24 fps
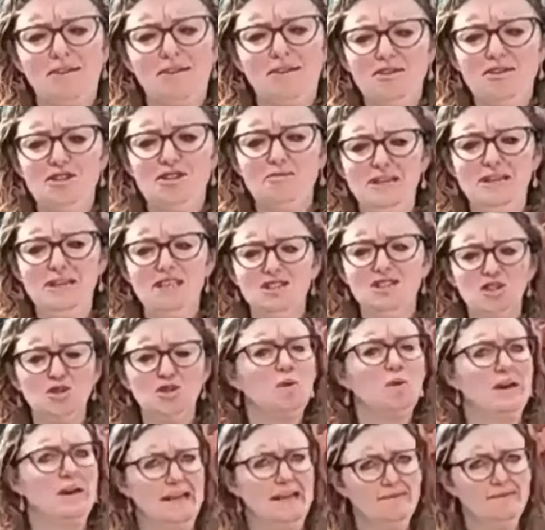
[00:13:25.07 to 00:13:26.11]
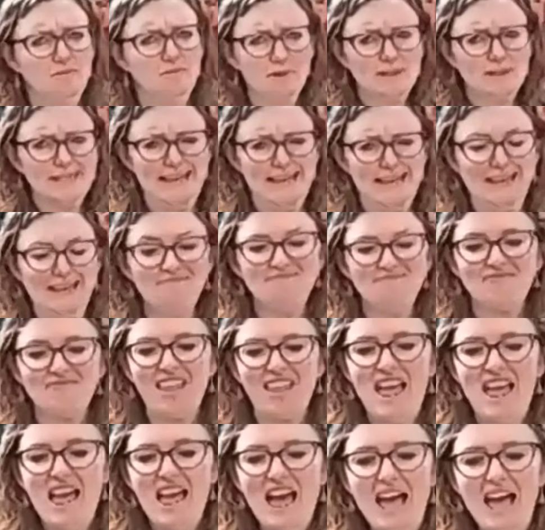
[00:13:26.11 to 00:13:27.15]
through to me shortly, we'll see.
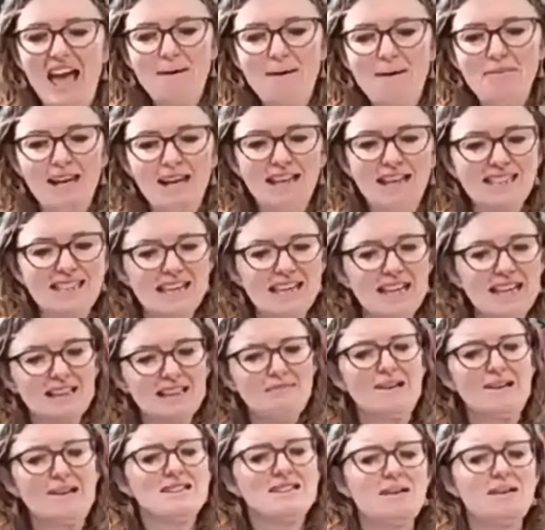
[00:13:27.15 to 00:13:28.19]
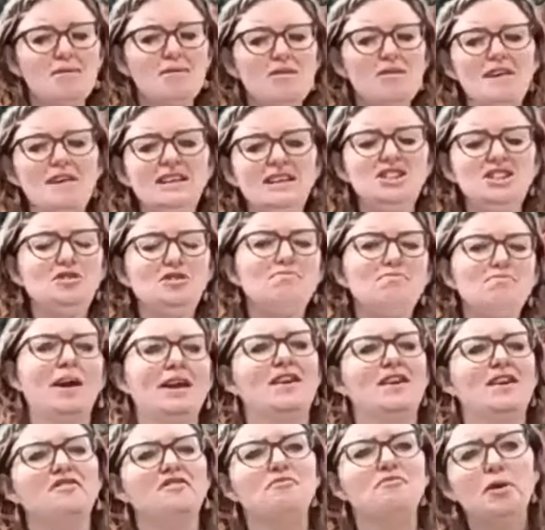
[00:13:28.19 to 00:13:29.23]
I think about some of the things you might
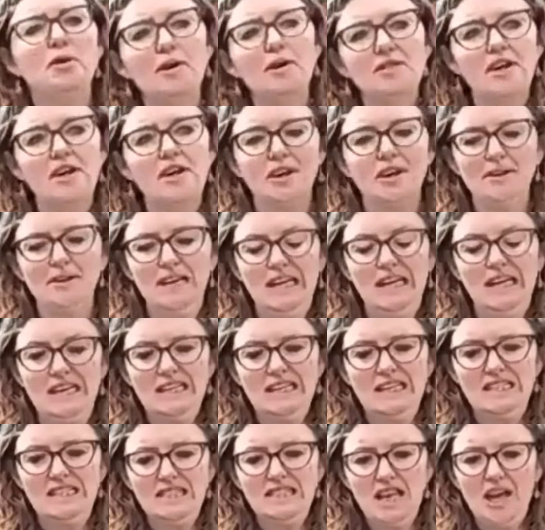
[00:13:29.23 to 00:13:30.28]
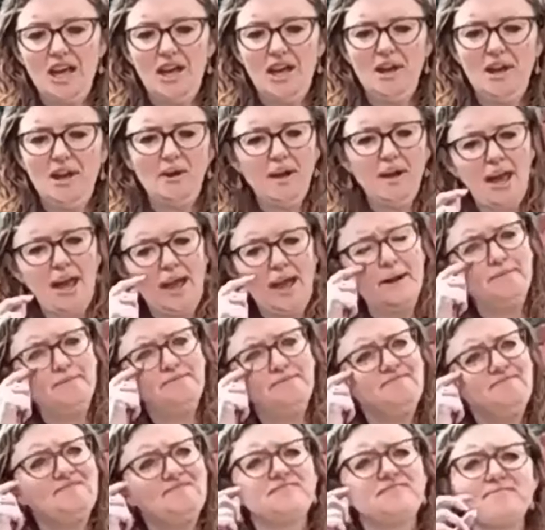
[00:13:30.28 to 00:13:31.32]
have put there. So,
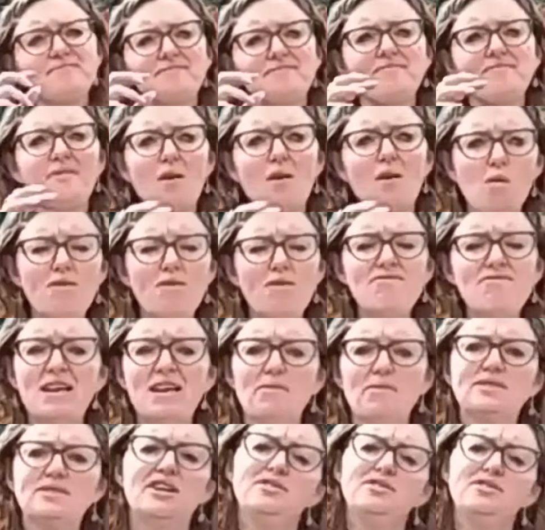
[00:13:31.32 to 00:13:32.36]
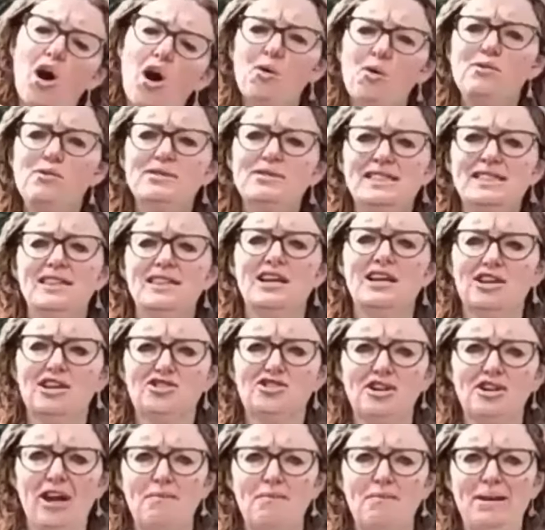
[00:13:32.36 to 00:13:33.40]
one thing was those holes in the
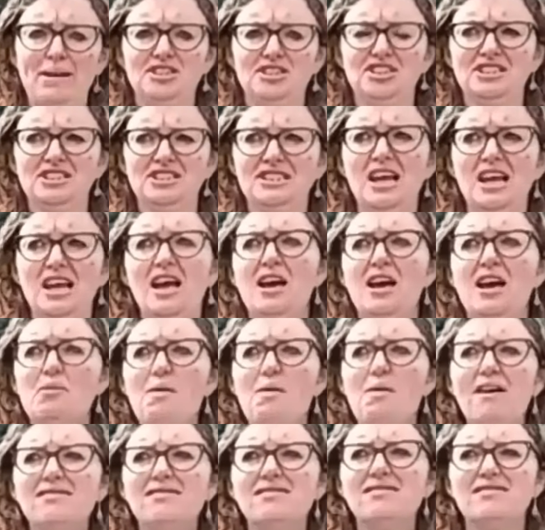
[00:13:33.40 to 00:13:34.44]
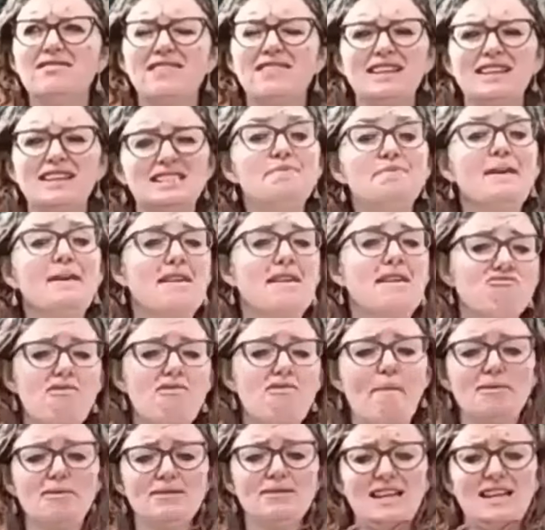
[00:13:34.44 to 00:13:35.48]
guttering I mentioned. Well, that's to make it
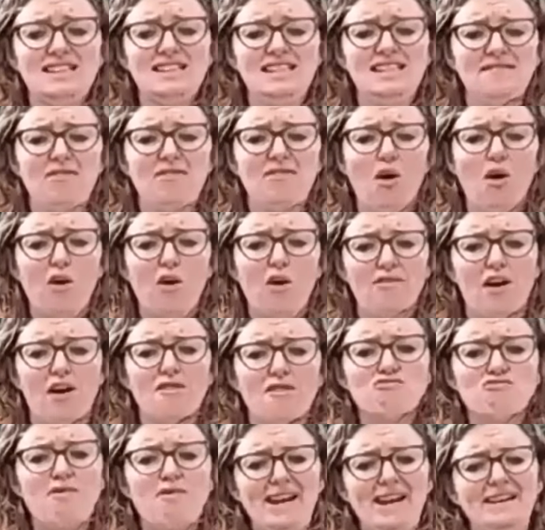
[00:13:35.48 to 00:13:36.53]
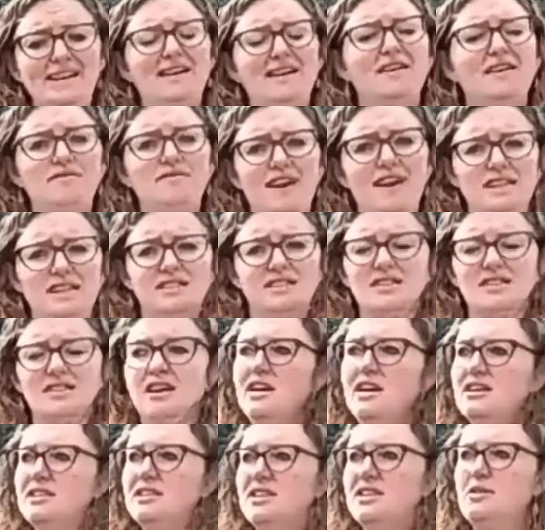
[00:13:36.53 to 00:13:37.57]
representative of a rain event.
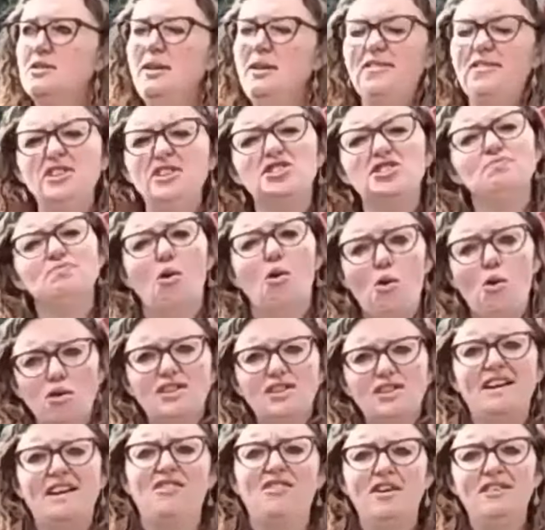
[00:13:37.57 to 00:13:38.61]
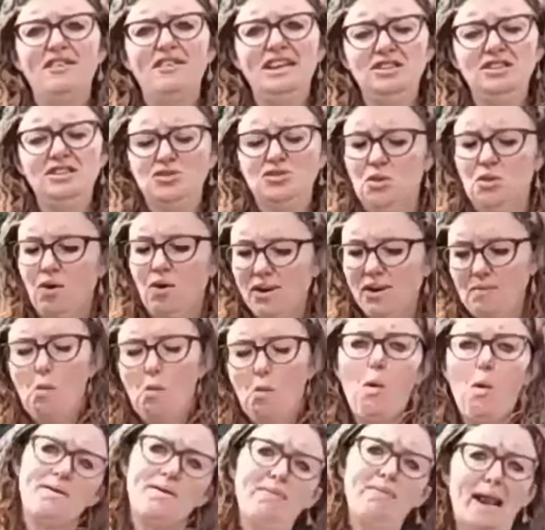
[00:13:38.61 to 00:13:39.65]
So if you just poured that 5 litres all on in
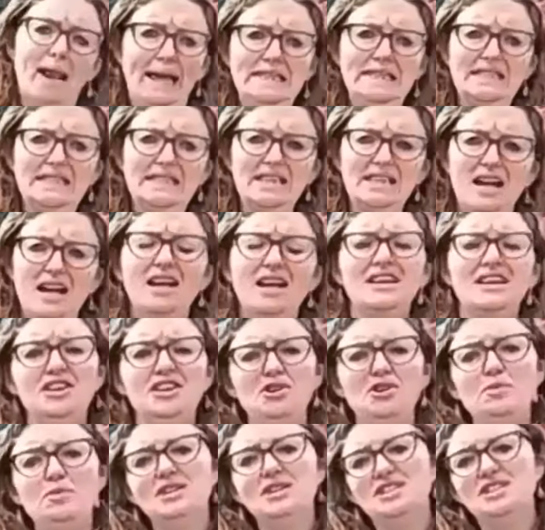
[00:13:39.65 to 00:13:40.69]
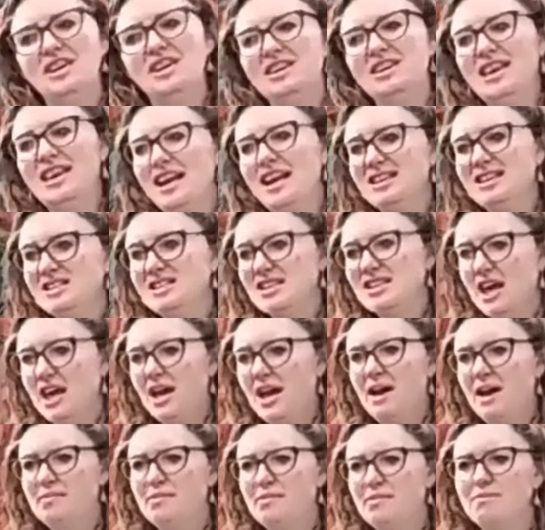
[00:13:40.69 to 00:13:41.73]
one place, you would get
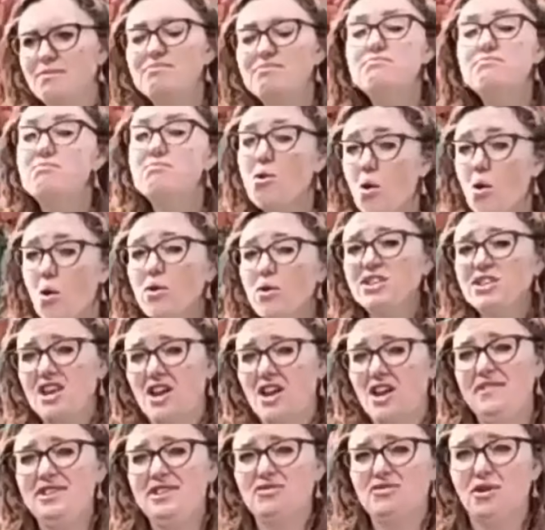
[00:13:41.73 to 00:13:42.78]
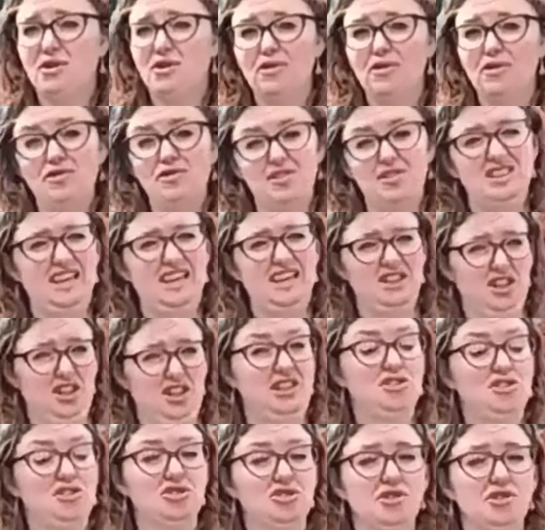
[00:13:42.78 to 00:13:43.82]
more surface runoff than is actually
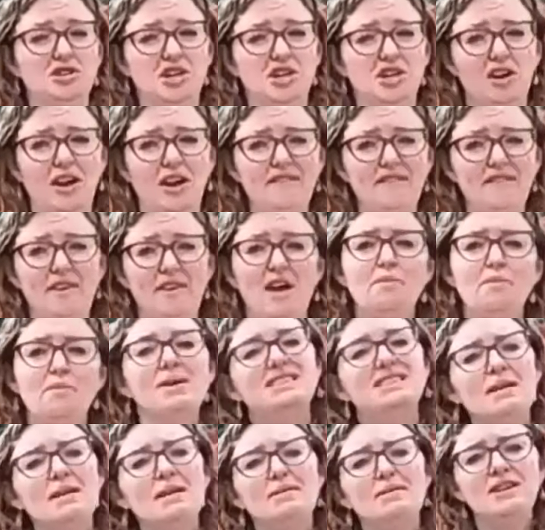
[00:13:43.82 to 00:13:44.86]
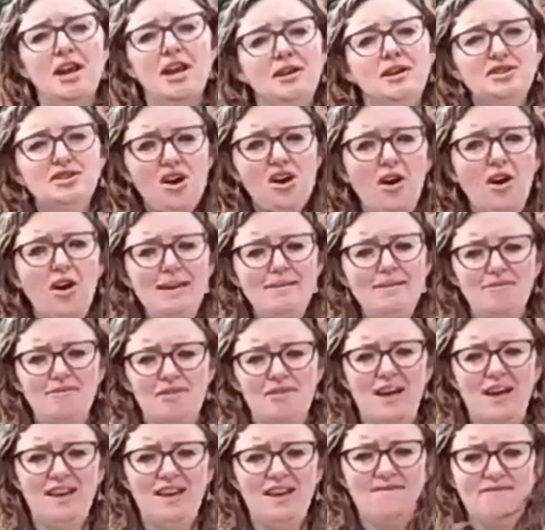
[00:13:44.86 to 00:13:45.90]
true to life, because there'd be no time for
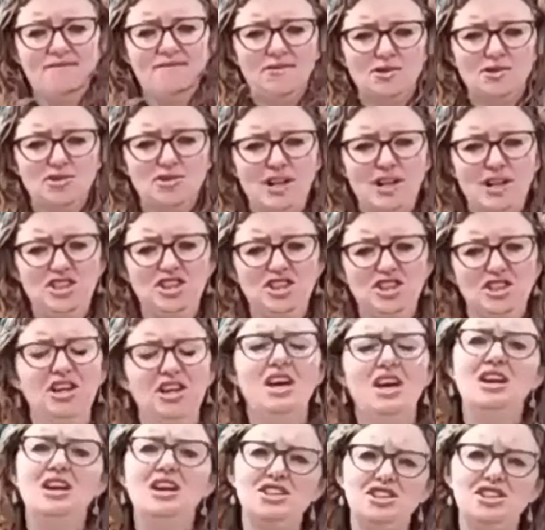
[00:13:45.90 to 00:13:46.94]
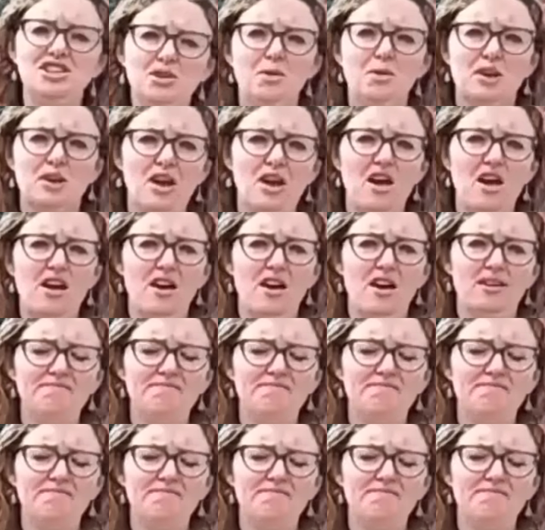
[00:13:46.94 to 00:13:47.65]
that infiltration to occur.